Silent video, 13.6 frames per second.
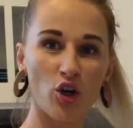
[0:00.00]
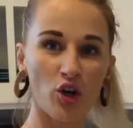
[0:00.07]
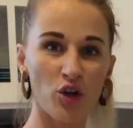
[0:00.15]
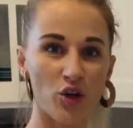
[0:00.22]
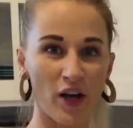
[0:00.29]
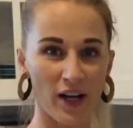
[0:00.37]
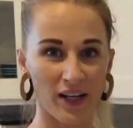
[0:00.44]

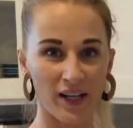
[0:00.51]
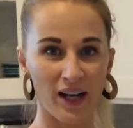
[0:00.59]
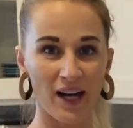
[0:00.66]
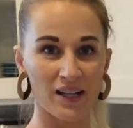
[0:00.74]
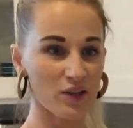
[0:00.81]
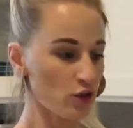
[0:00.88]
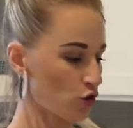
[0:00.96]
Alrighty
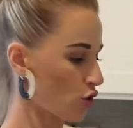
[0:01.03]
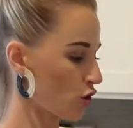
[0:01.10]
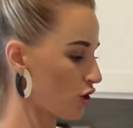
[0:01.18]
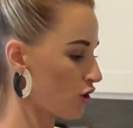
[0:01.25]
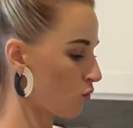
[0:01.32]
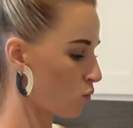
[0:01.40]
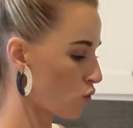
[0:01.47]
guys, so
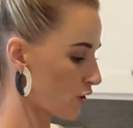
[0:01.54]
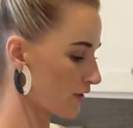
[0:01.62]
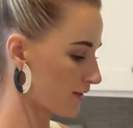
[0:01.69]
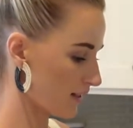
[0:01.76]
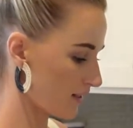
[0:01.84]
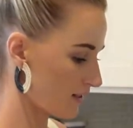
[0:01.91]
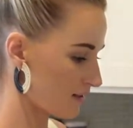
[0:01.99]
the
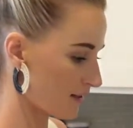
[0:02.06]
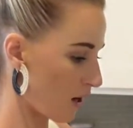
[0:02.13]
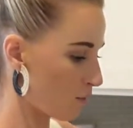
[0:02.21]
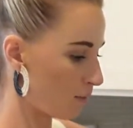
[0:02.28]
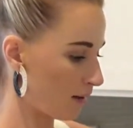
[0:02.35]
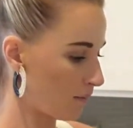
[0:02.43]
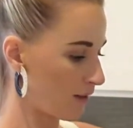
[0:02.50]
water is
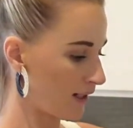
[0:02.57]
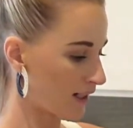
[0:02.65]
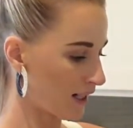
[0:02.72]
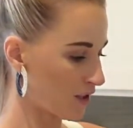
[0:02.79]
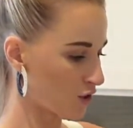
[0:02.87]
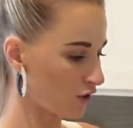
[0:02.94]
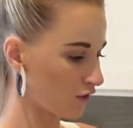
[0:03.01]
now bubbling.
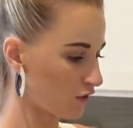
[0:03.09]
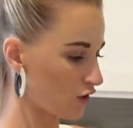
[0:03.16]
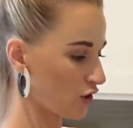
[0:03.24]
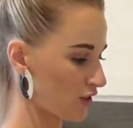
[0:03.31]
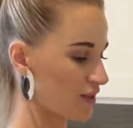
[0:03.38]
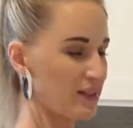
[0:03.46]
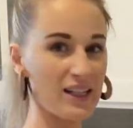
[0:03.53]
I don't know if you
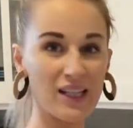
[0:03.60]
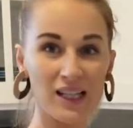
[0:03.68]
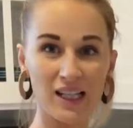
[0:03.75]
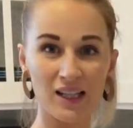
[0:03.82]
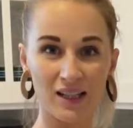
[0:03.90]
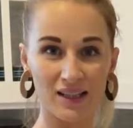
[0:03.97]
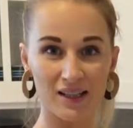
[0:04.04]
could
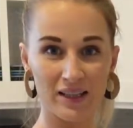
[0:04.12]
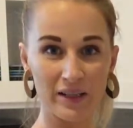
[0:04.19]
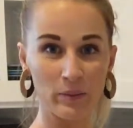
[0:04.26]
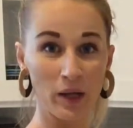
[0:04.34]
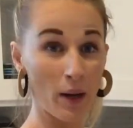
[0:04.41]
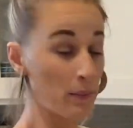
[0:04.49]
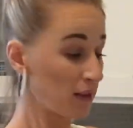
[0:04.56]
see the
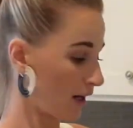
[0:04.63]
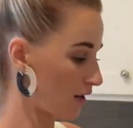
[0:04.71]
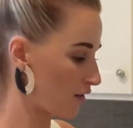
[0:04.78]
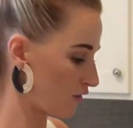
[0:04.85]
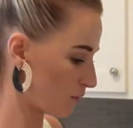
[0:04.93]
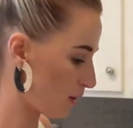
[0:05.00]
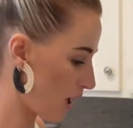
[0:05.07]
steam coming
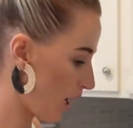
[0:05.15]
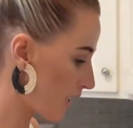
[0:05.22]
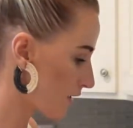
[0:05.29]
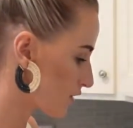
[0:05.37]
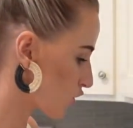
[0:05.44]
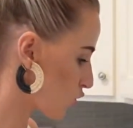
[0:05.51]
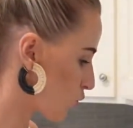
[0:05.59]
out of the
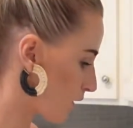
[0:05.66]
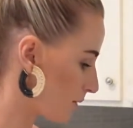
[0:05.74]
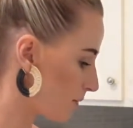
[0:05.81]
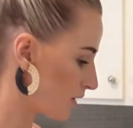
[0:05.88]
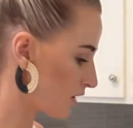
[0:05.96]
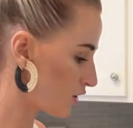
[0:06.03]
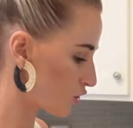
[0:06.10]
pot. So what I'm
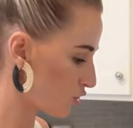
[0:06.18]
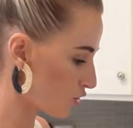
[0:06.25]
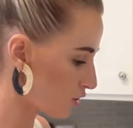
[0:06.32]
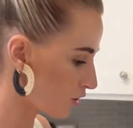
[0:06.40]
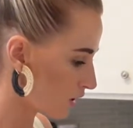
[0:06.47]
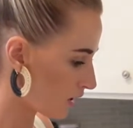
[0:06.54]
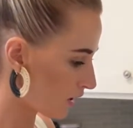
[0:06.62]
going to
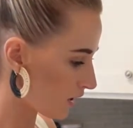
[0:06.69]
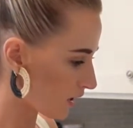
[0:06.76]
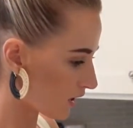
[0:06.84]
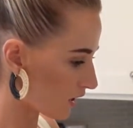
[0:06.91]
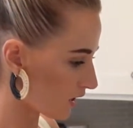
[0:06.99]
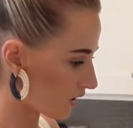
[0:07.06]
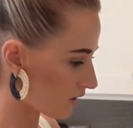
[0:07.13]
do
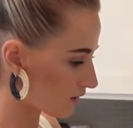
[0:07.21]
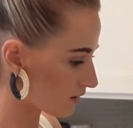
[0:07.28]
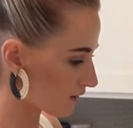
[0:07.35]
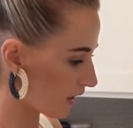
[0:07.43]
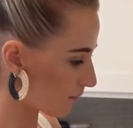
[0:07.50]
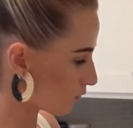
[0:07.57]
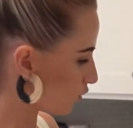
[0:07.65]
is
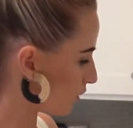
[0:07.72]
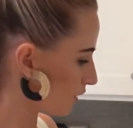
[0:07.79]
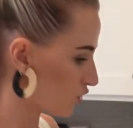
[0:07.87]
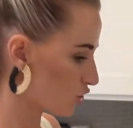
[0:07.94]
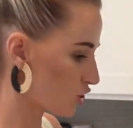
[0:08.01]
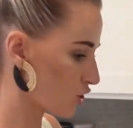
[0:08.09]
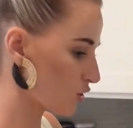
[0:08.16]
I'm going
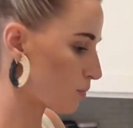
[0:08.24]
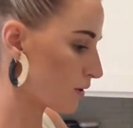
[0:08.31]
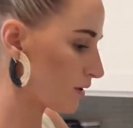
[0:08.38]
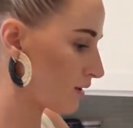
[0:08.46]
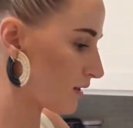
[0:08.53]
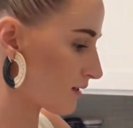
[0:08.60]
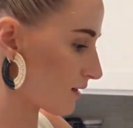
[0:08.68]
to just
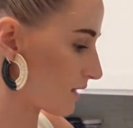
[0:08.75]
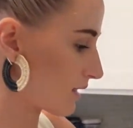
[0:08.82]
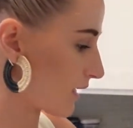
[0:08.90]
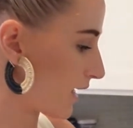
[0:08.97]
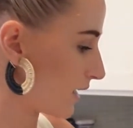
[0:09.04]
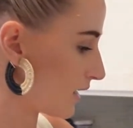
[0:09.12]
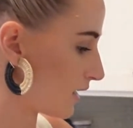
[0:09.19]
put this
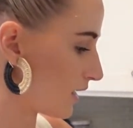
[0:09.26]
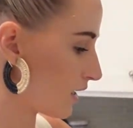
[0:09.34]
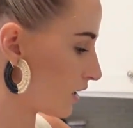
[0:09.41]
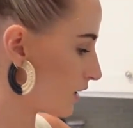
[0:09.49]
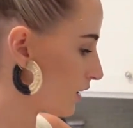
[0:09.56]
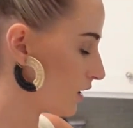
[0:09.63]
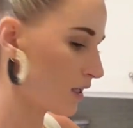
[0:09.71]
aside
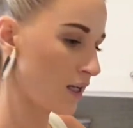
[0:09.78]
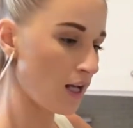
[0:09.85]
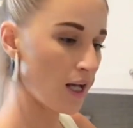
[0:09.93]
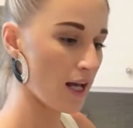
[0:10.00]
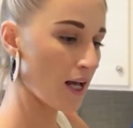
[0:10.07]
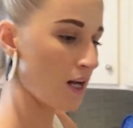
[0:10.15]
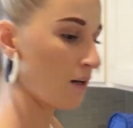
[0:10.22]
here,
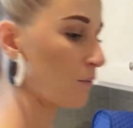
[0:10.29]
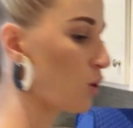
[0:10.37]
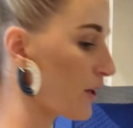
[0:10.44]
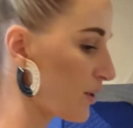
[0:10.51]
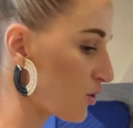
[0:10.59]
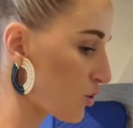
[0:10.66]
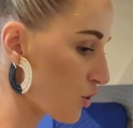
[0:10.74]
and I'm
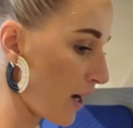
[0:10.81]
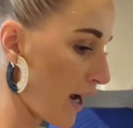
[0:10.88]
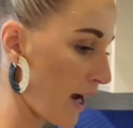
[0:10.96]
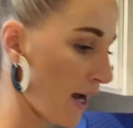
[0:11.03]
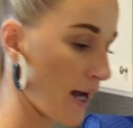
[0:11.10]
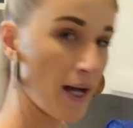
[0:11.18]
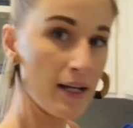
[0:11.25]
going to
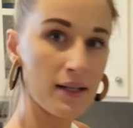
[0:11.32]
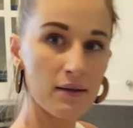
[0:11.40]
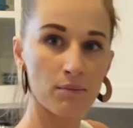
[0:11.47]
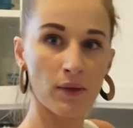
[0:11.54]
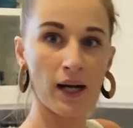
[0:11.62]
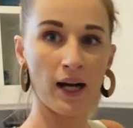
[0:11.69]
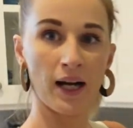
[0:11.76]
add
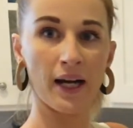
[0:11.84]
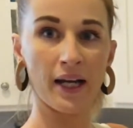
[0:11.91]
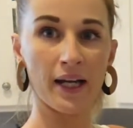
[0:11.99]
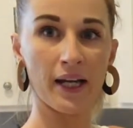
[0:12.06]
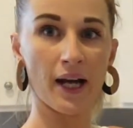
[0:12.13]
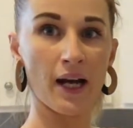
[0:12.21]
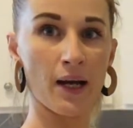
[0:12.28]

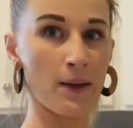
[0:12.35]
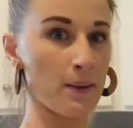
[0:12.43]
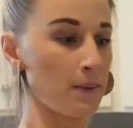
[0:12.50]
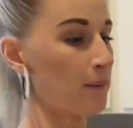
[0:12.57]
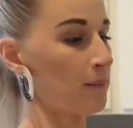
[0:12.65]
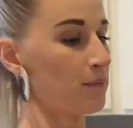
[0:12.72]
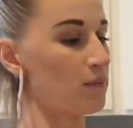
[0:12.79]
my
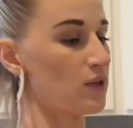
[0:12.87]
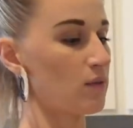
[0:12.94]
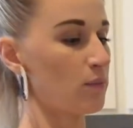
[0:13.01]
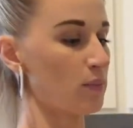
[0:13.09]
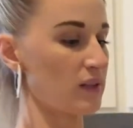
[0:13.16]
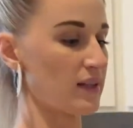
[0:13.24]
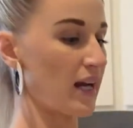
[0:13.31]

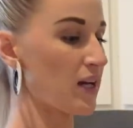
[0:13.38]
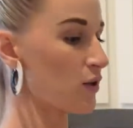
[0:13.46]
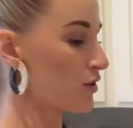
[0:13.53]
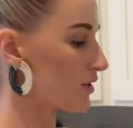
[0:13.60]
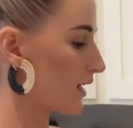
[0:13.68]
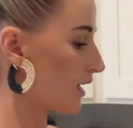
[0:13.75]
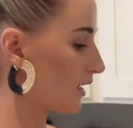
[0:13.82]

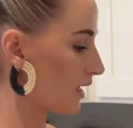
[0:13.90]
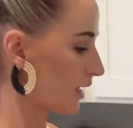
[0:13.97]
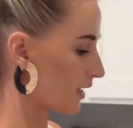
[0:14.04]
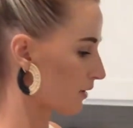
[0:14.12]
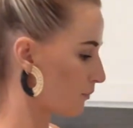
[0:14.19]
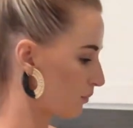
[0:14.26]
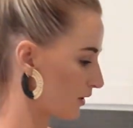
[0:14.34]
potatoes that I cut
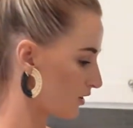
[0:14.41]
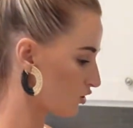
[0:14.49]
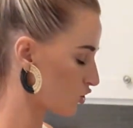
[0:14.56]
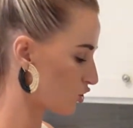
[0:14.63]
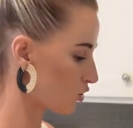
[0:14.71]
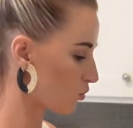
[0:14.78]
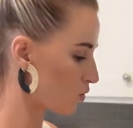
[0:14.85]
up
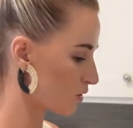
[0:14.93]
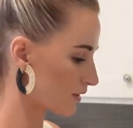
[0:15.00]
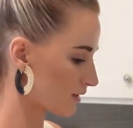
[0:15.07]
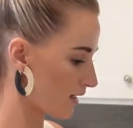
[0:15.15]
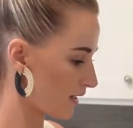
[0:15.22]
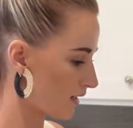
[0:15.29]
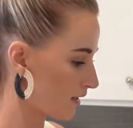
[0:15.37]
into the
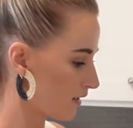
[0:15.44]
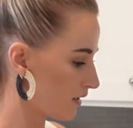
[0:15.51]
water